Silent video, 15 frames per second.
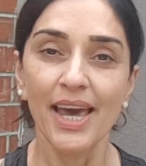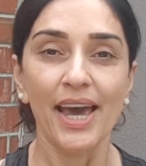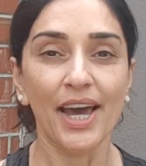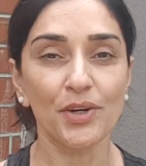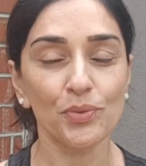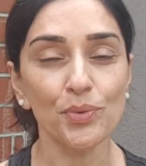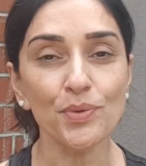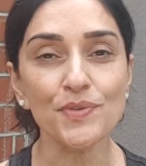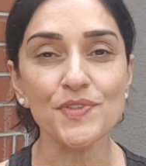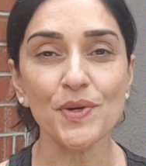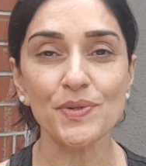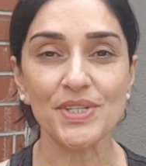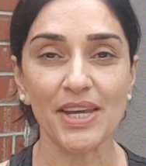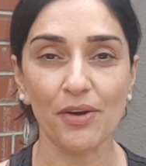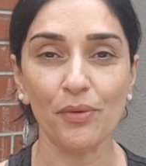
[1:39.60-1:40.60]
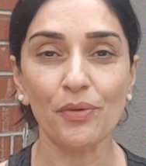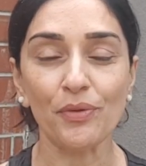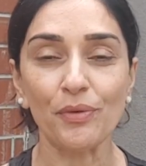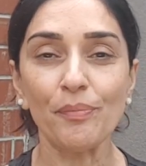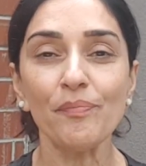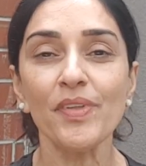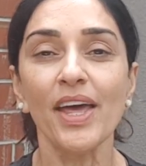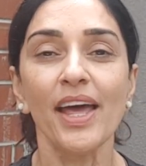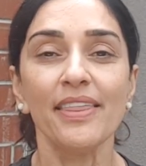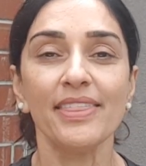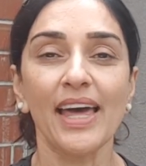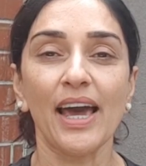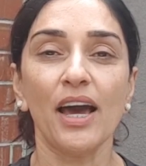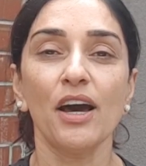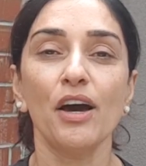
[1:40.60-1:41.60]
and also tell them
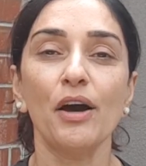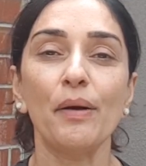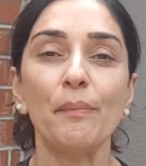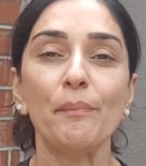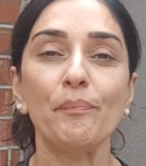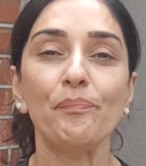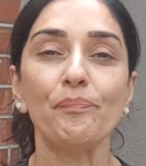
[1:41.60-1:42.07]
that